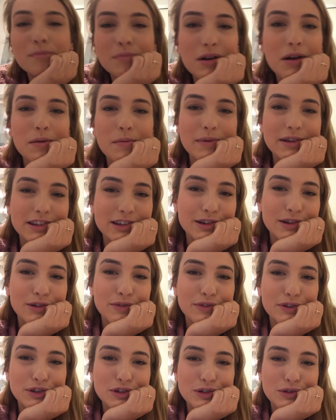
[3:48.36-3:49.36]
but I'm about to go
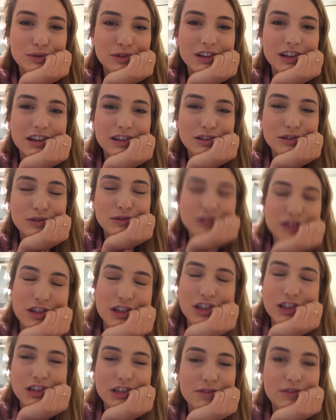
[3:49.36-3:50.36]
over to Julia's
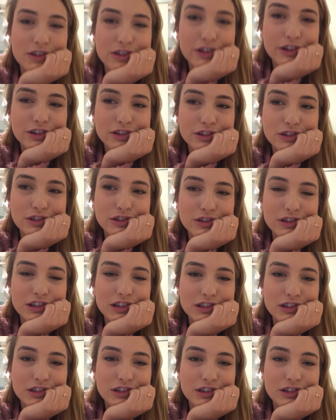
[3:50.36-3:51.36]
and she lives across the
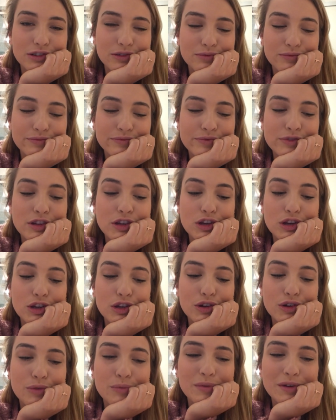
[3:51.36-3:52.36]
street. So
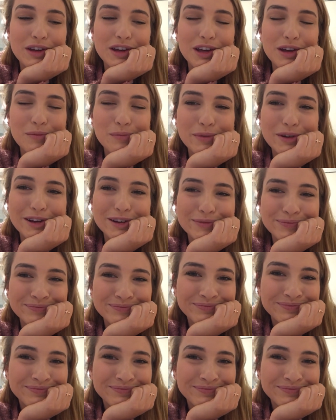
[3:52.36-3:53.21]
no biggie, but